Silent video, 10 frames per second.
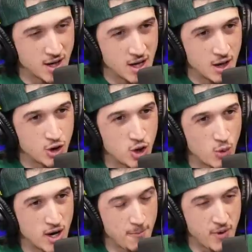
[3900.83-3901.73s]
Yeah.
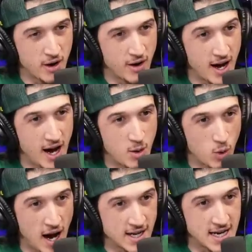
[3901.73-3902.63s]
You went up there
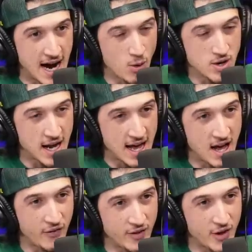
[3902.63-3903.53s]
and we're at an hour and a
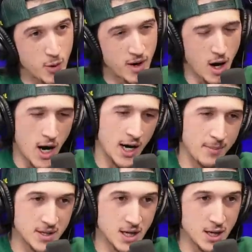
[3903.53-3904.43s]
half, and then you went, all right,
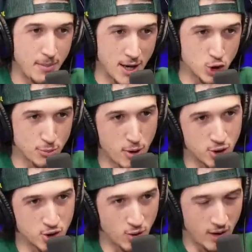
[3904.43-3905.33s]
I'm going to tell you the bachelor
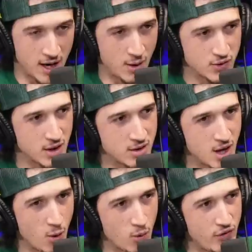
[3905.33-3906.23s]
party story, and I was
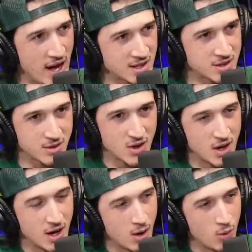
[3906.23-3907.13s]
like, yo, that's
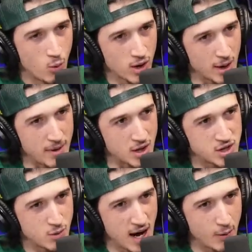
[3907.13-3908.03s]
we're gonna be
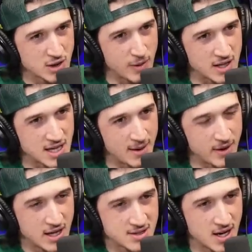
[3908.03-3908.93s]
at two hours by the
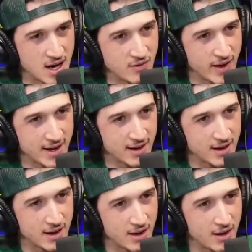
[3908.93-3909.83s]
time that he's done.
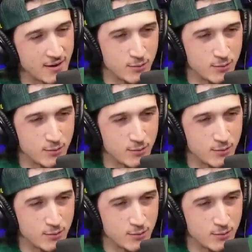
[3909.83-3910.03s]
Like, can I